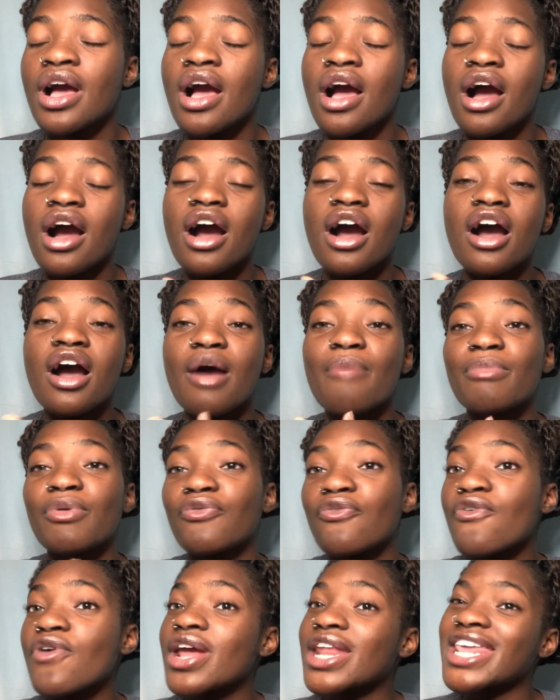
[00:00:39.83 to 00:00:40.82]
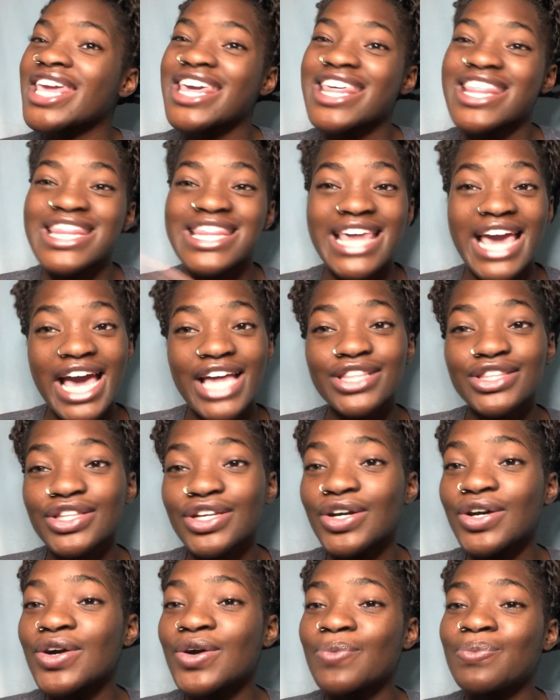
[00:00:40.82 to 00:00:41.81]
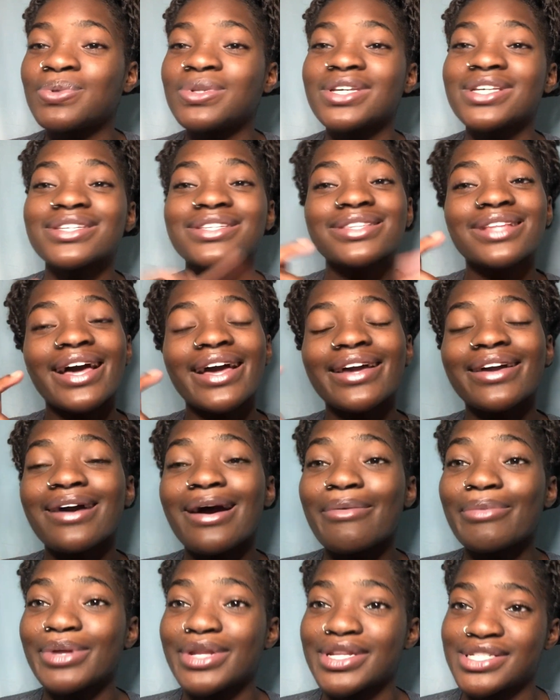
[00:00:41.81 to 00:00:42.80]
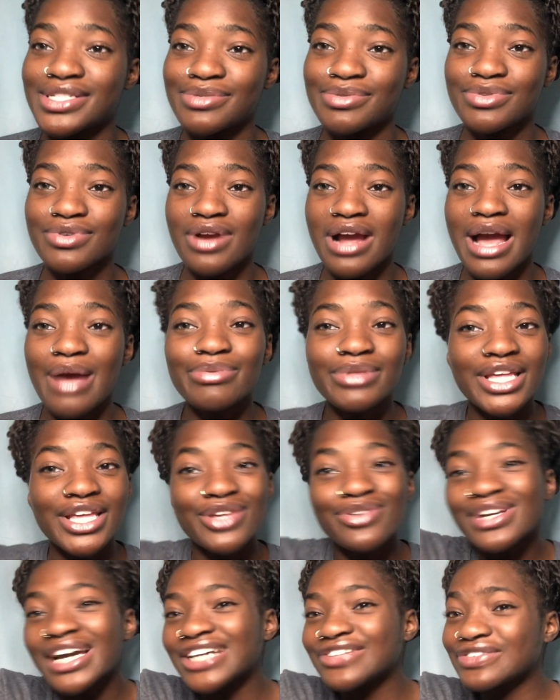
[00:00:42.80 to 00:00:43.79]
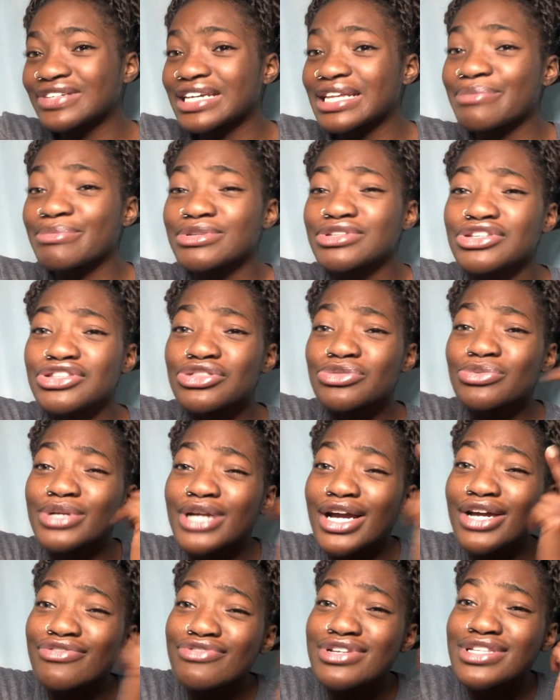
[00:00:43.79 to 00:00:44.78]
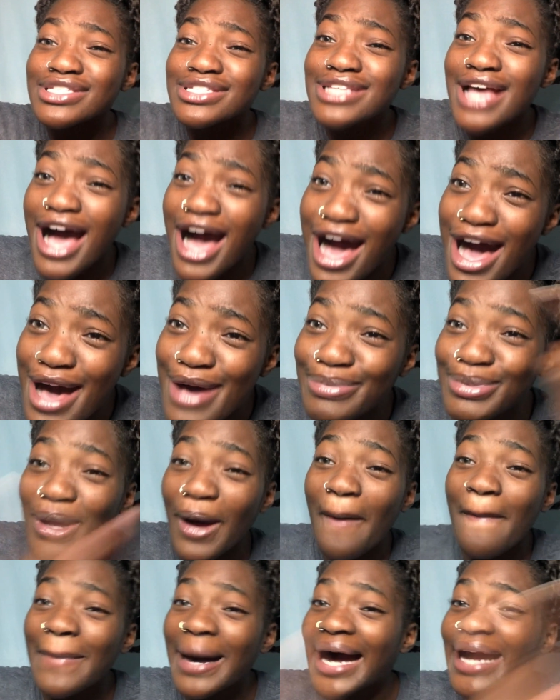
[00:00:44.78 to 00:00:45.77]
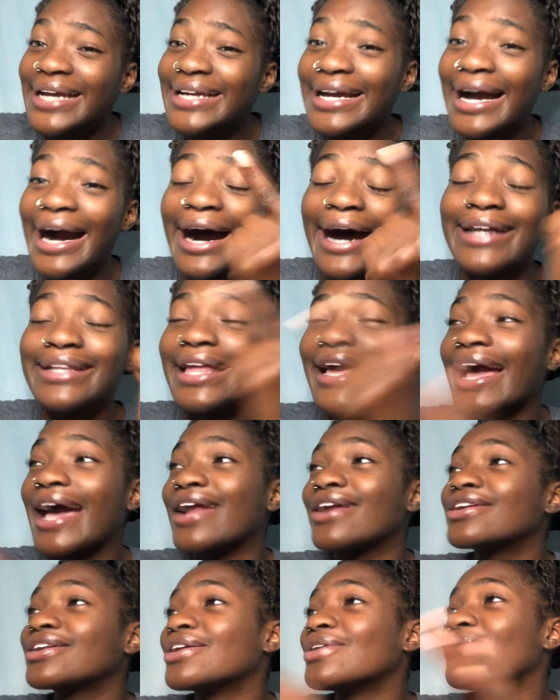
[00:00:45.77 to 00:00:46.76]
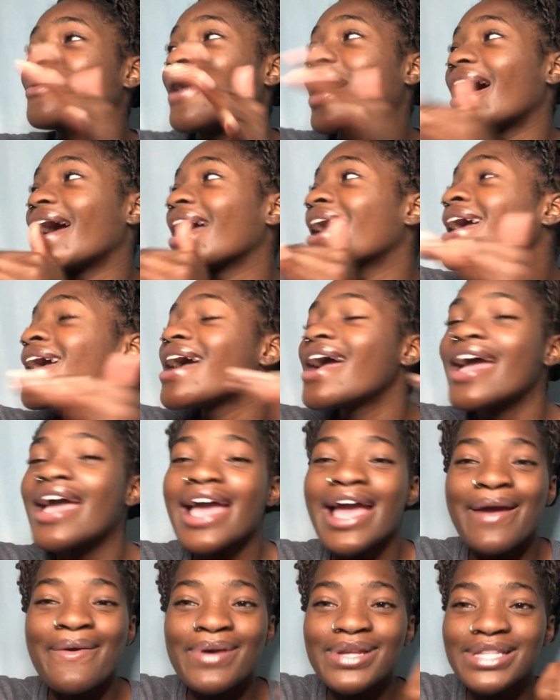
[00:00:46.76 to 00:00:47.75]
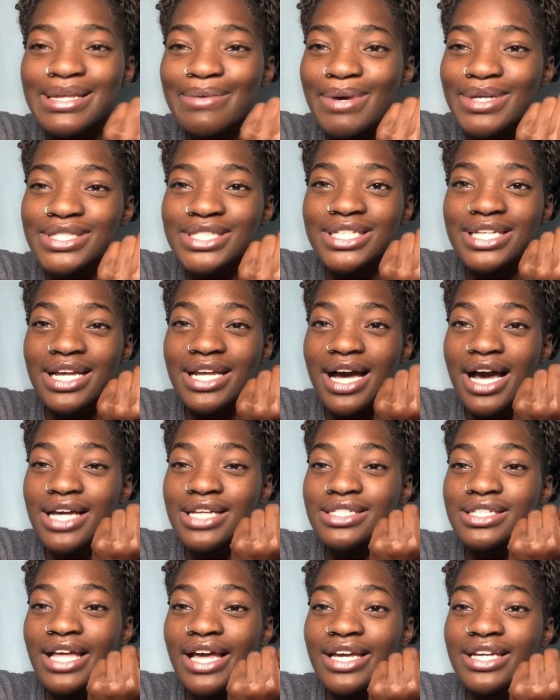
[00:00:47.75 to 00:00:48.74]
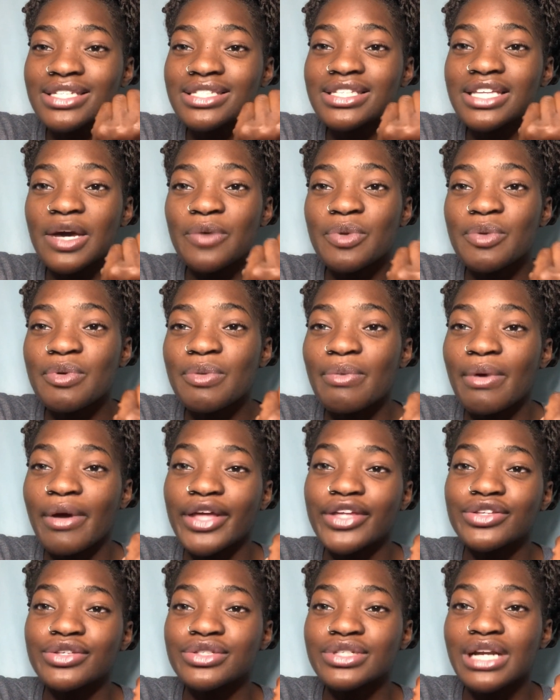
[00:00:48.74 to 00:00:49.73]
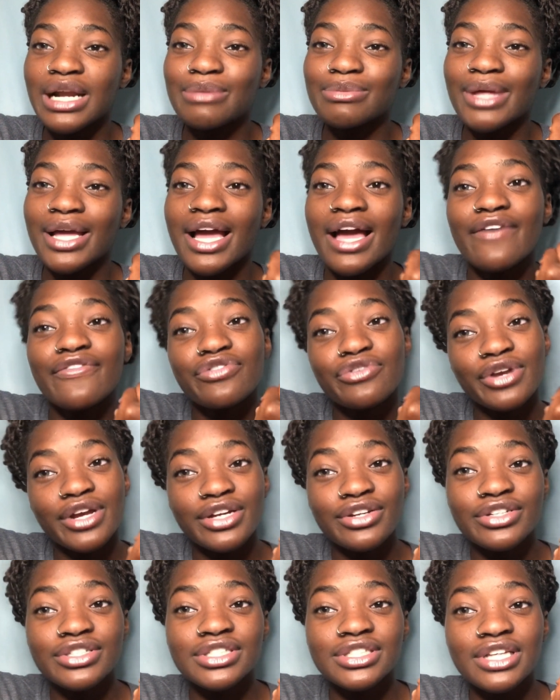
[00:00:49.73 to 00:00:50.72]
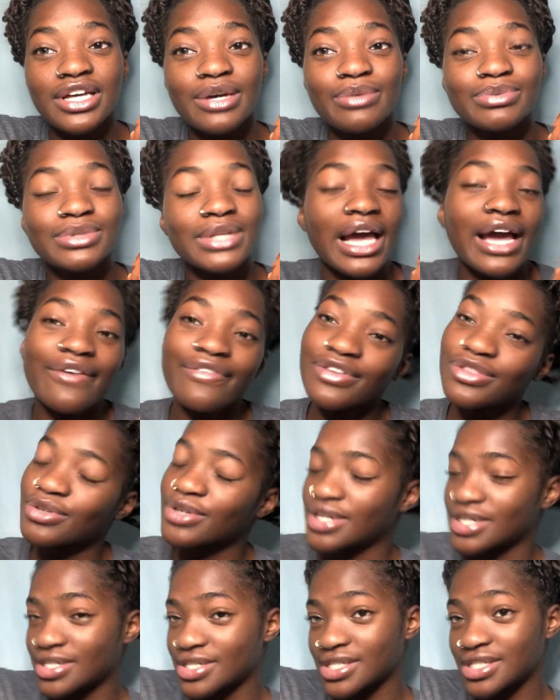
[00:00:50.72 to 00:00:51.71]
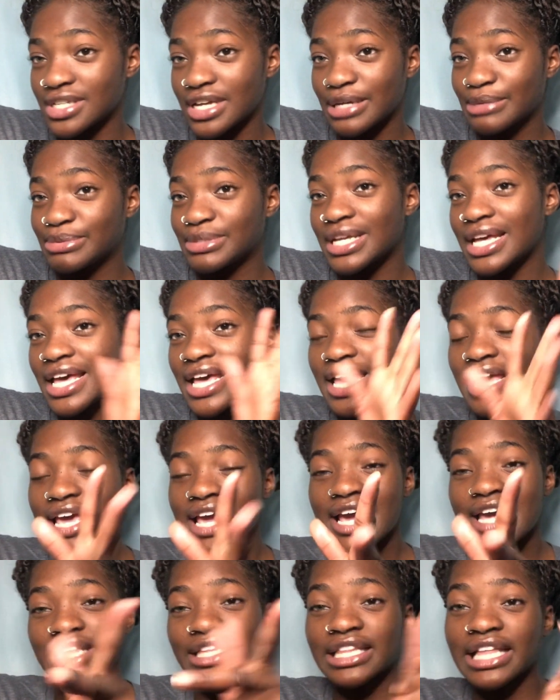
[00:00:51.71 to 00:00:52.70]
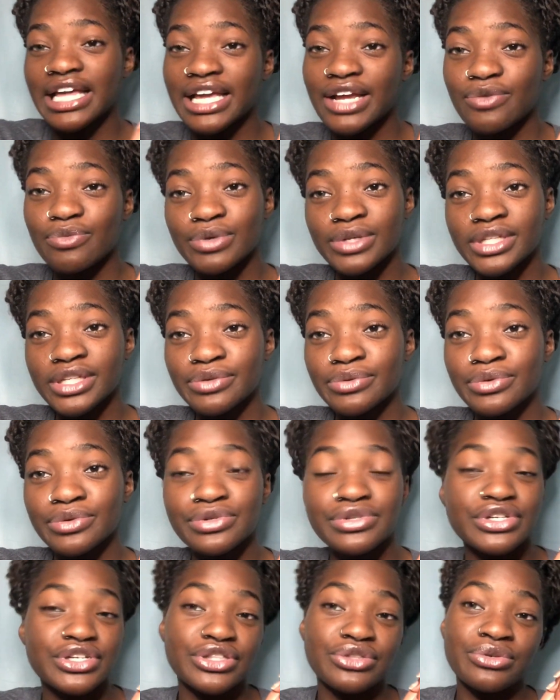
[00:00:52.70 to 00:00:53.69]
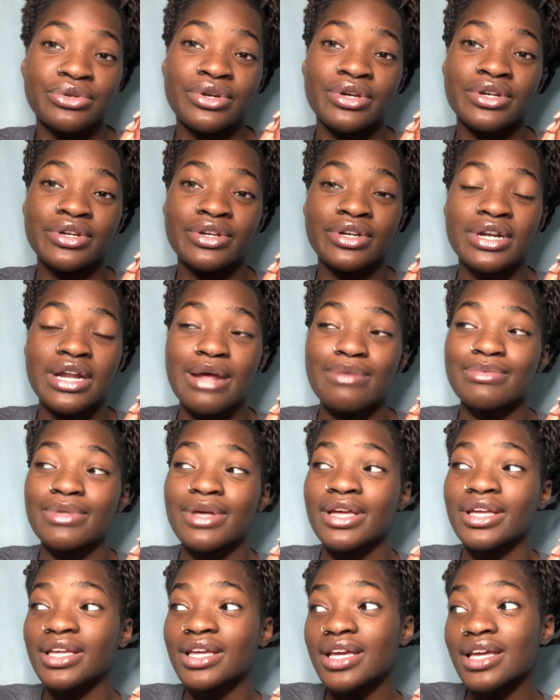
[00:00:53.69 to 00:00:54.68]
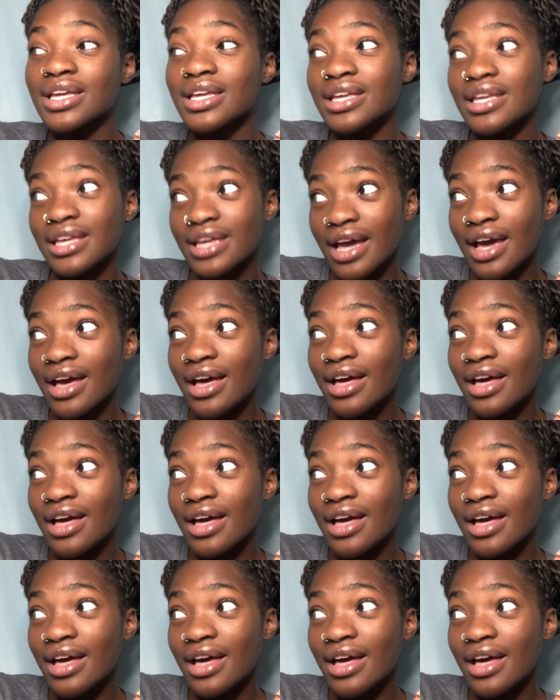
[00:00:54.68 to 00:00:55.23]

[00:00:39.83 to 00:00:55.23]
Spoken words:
Before any of that, though, please like, comment, and subscribe. Thank you guys for getting me to 300 subs. Oh my god, like, I don't know why. Every time I like tell people about my YouTube channel, I'm like, I have 300 subs. I have 300 subs. And they're like, really, Ruth, just 300? And I'm like, yeah,